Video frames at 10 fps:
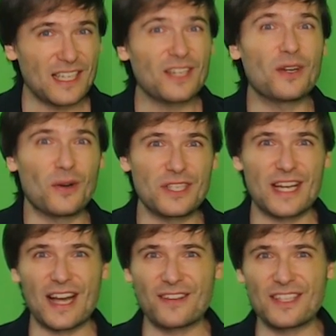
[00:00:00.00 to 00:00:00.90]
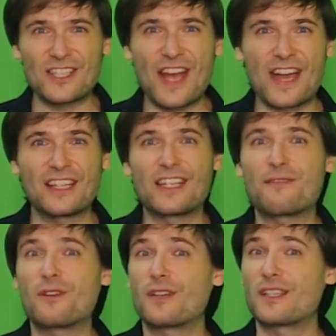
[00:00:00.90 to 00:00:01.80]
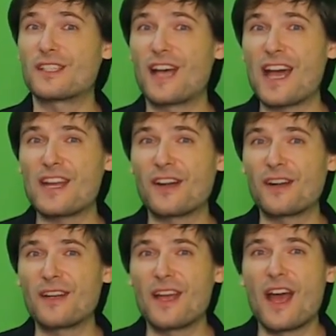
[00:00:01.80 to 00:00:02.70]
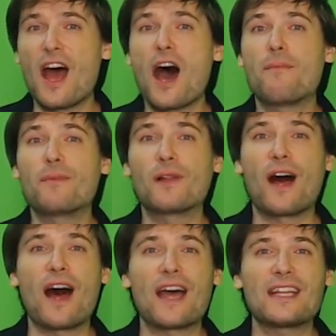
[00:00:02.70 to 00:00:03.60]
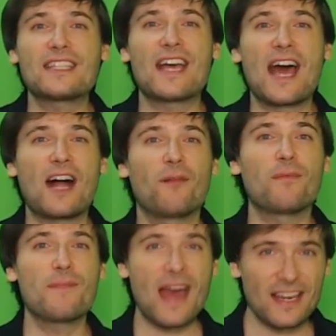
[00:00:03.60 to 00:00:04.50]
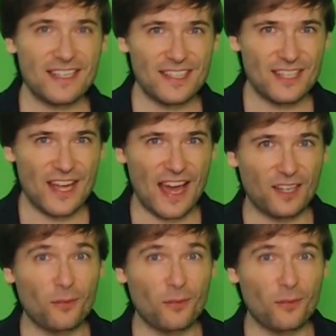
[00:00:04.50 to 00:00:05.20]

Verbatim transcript: Go check out the channel, and if you're a designer, apply to help manage the channel.